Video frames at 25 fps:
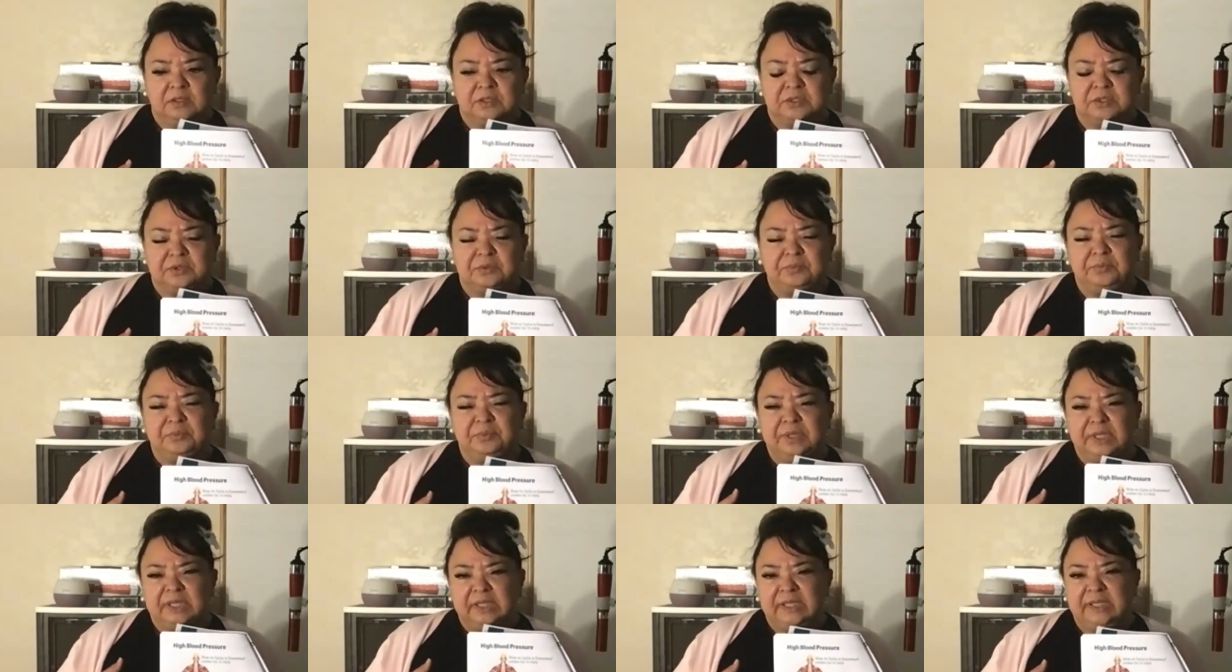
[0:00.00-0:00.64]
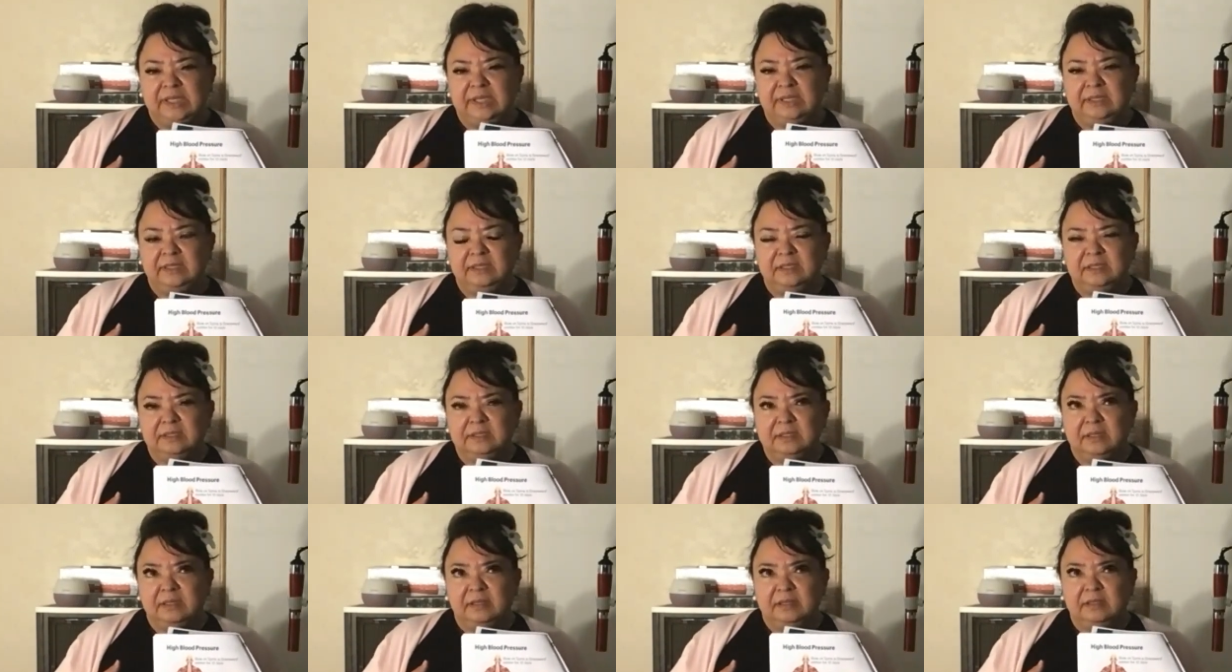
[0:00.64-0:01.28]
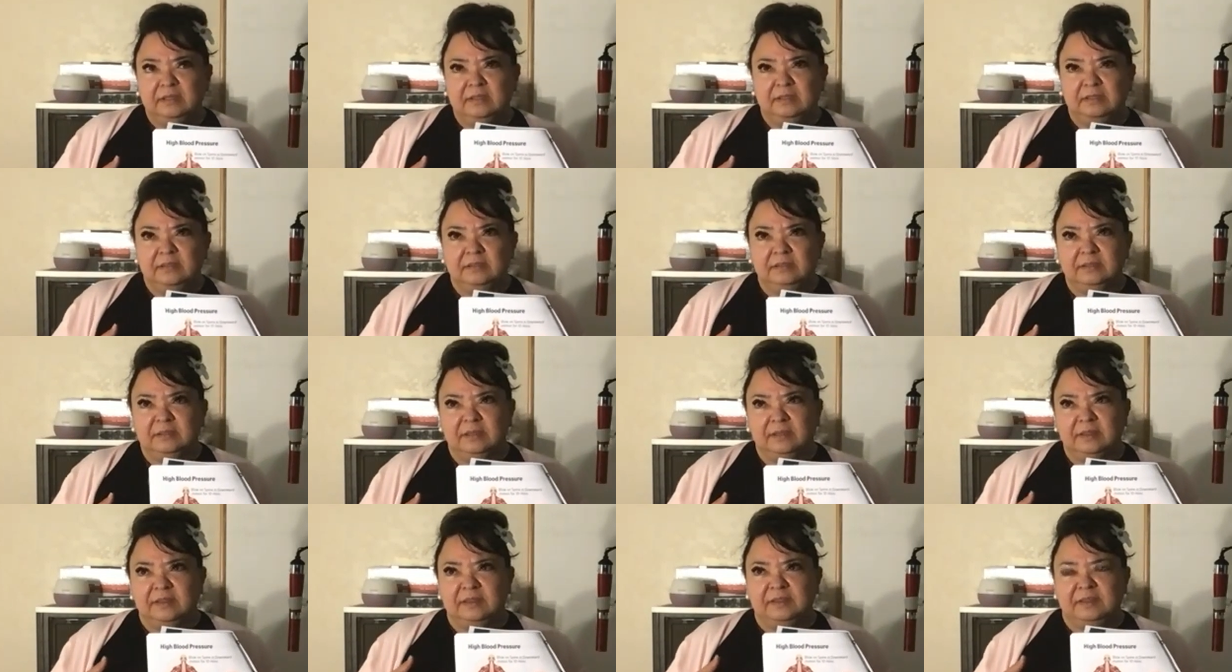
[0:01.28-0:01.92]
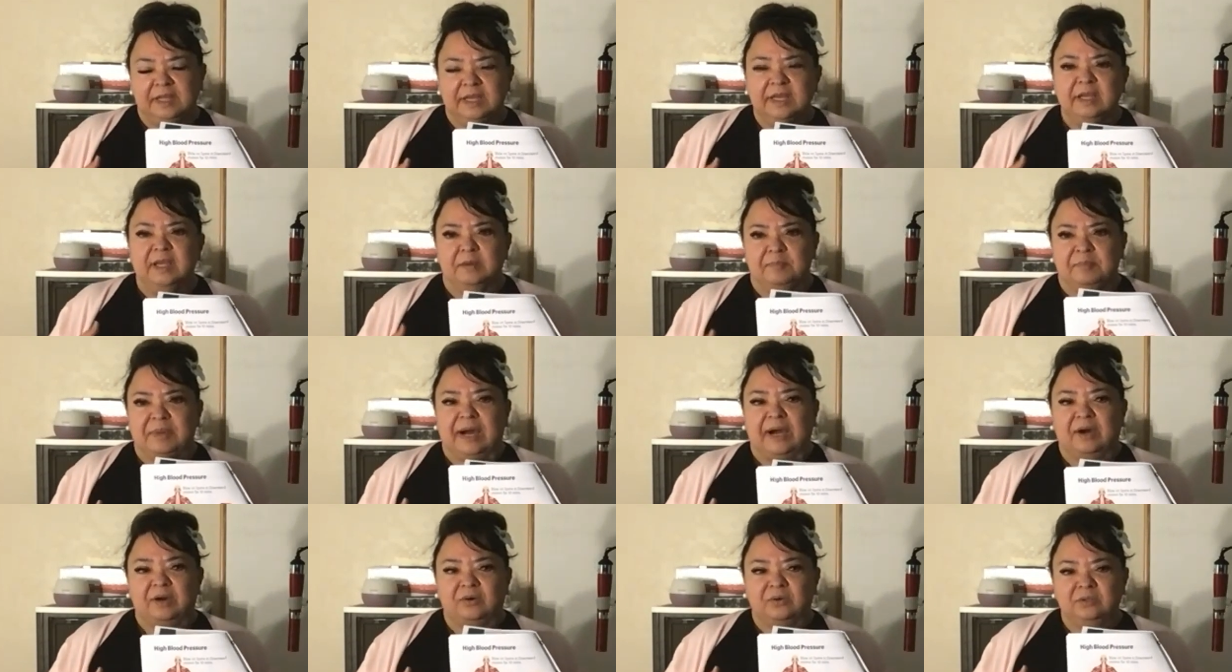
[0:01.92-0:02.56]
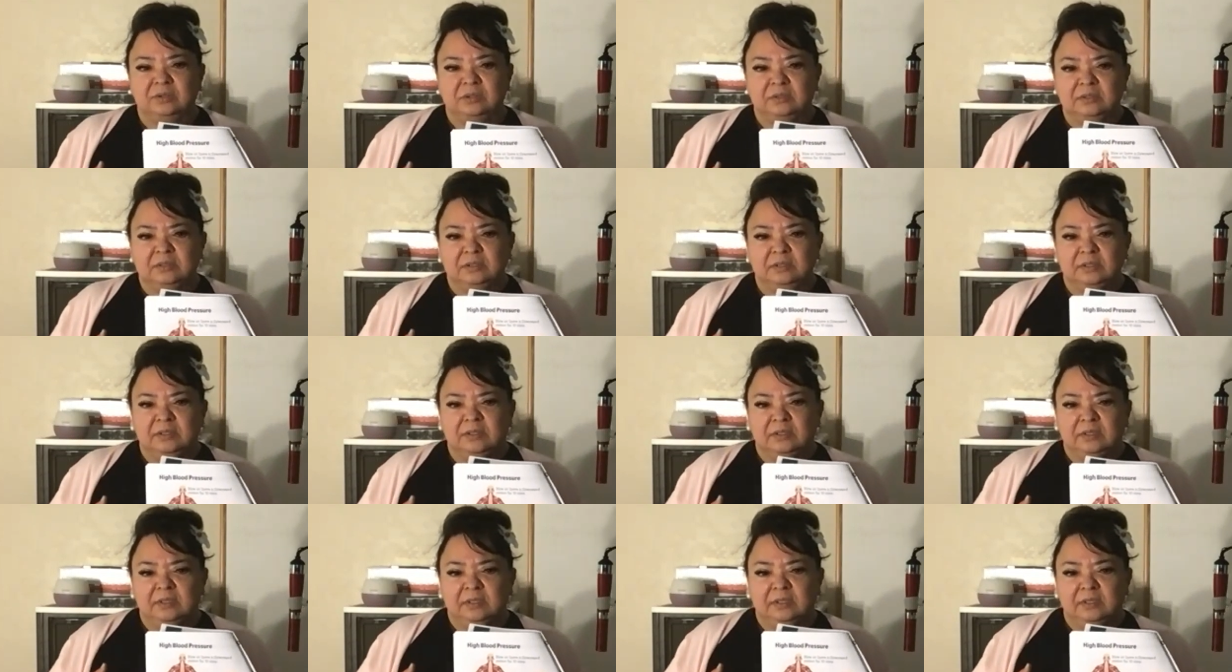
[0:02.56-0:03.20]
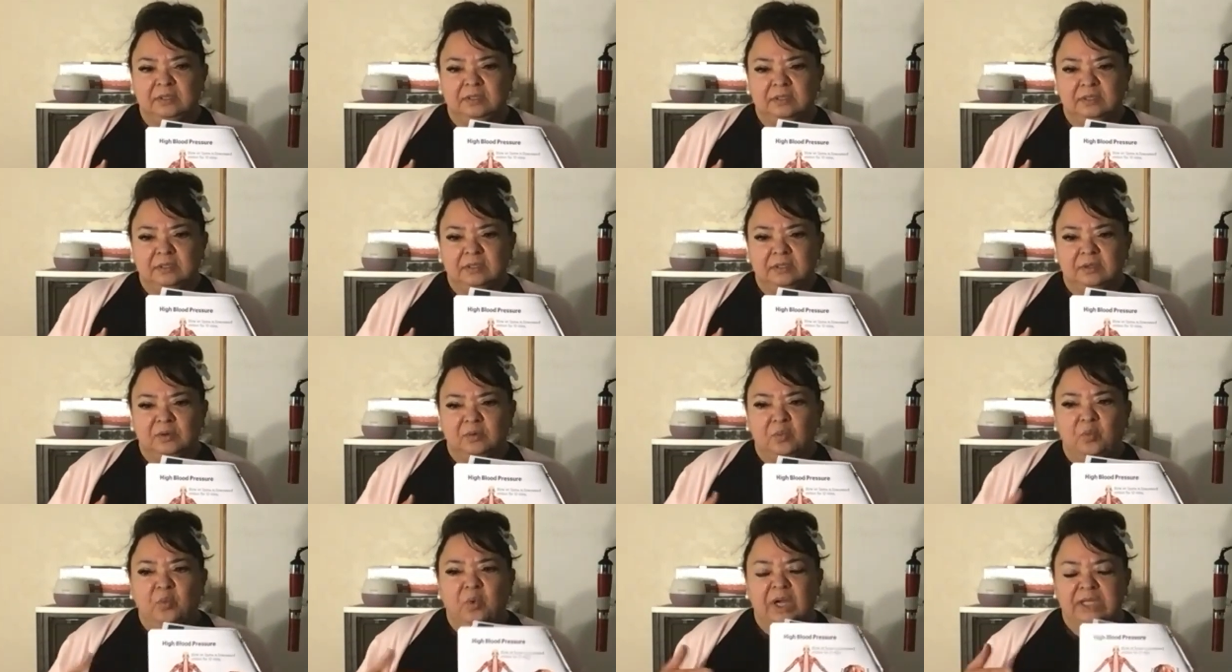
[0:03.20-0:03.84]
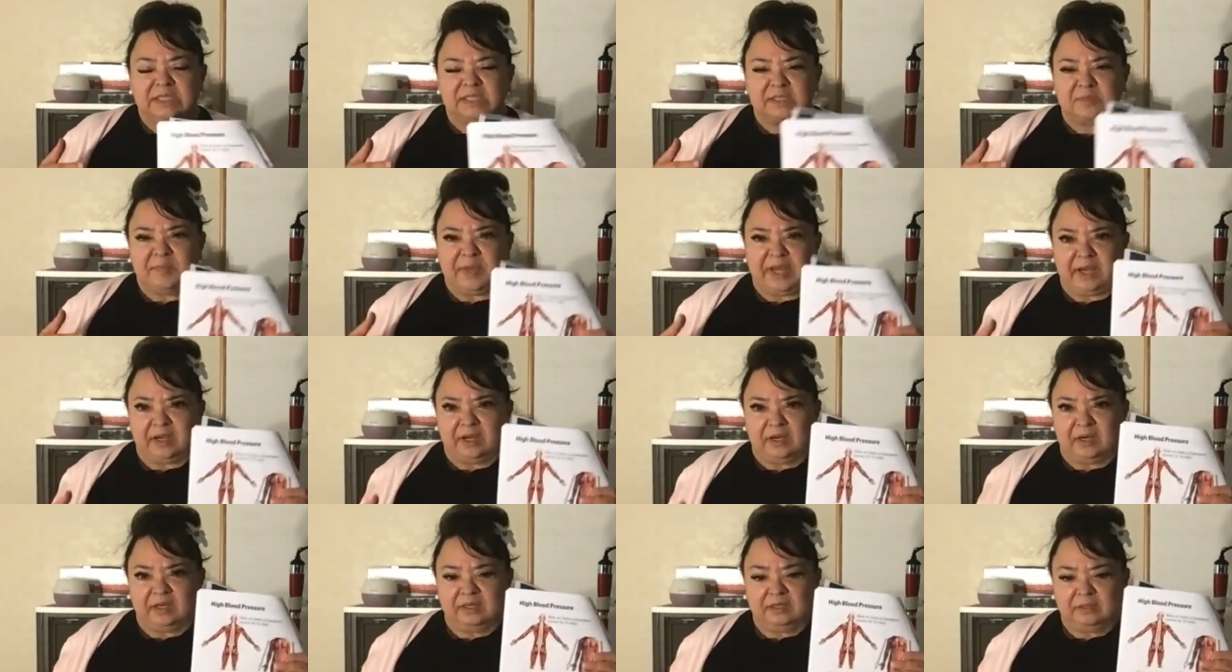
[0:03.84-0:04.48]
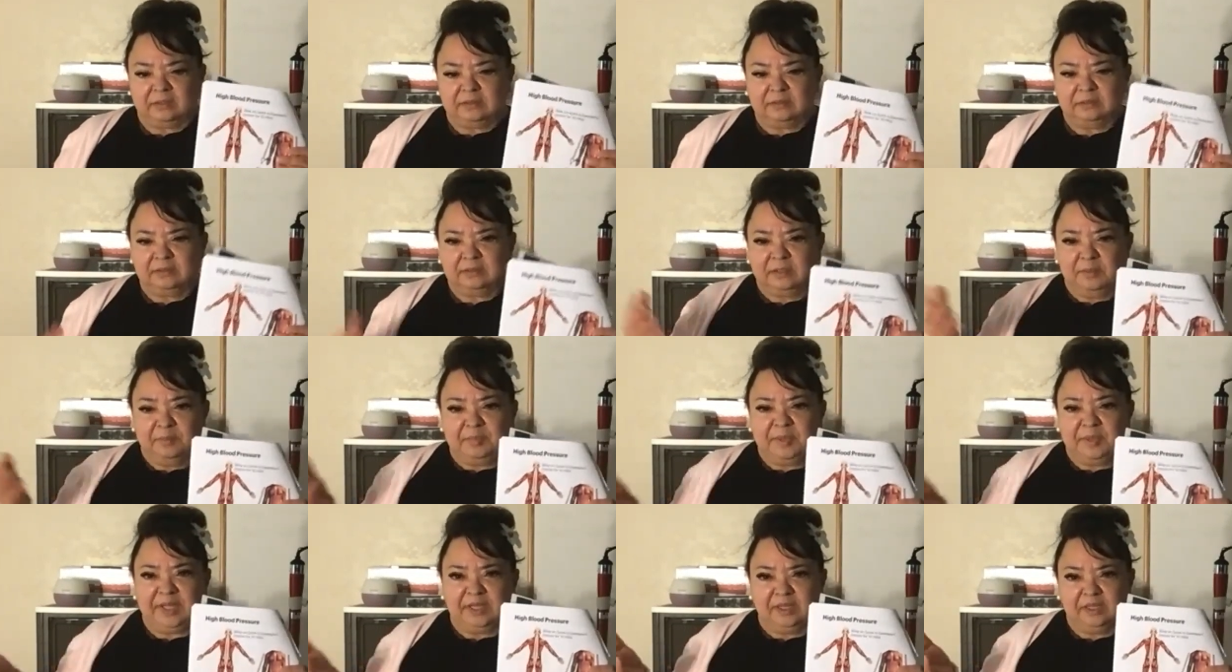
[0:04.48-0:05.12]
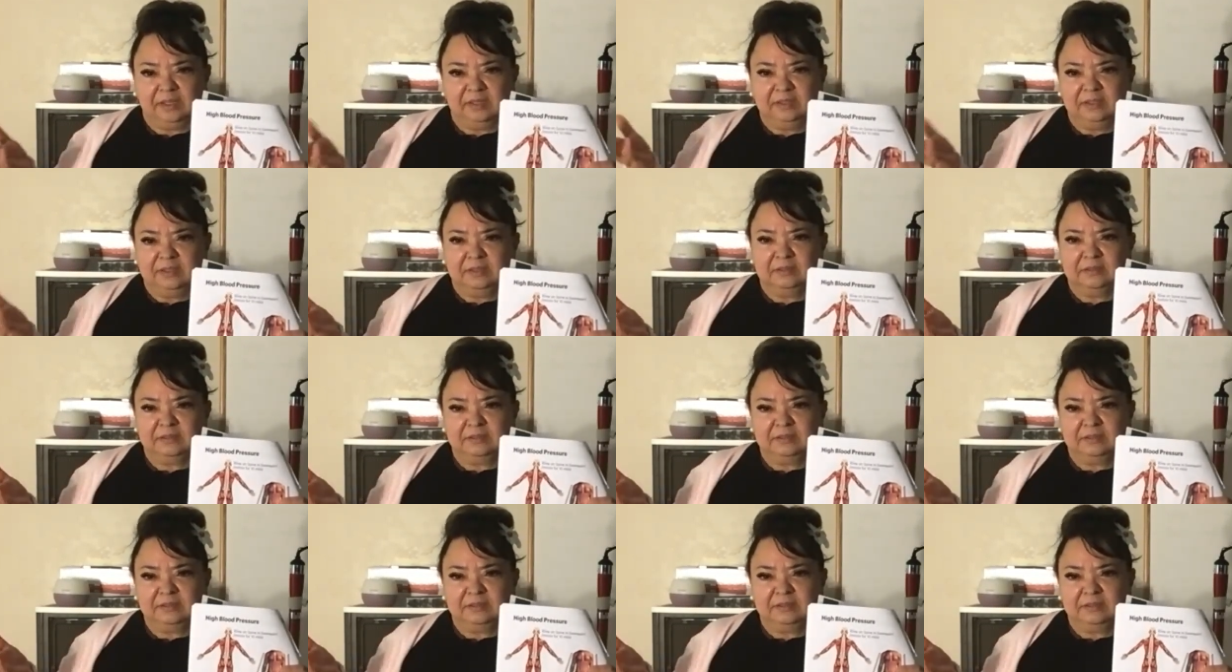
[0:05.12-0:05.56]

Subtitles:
really think about what's better, the pill